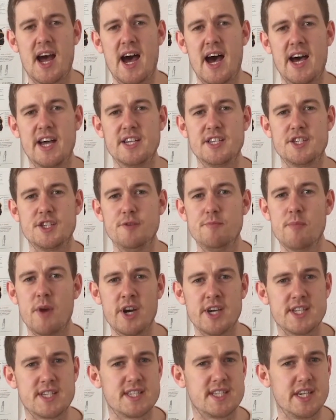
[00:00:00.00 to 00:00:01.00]
and you
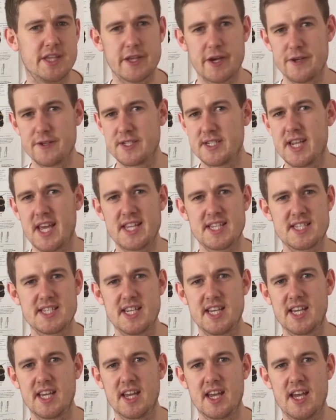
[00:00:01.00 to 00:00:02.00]
might see those
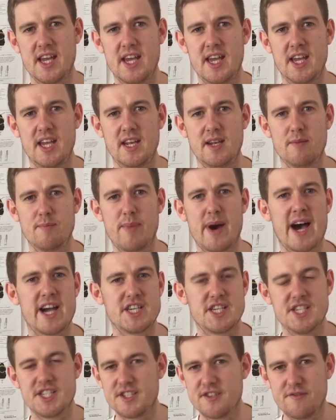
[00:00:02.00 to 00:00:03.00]
nesting in
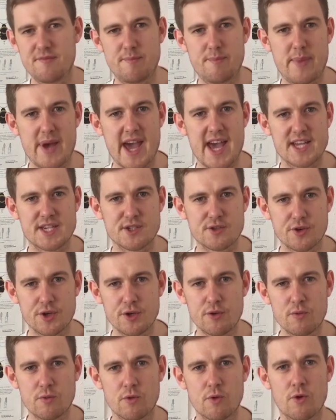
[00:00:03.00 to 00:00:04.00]
patches of bare
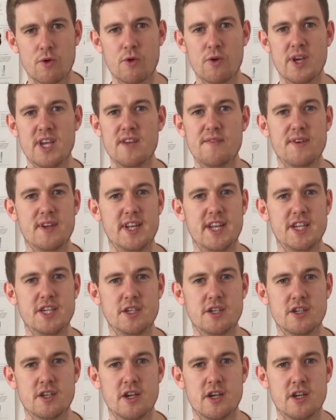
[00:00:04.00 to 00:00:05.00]
soil or even
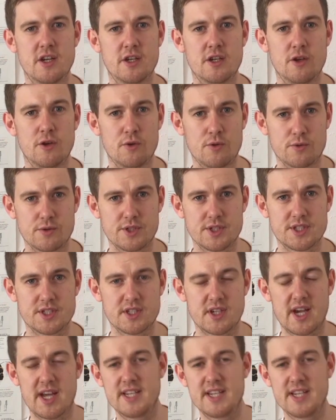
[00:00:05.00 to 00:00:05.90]
in lawns,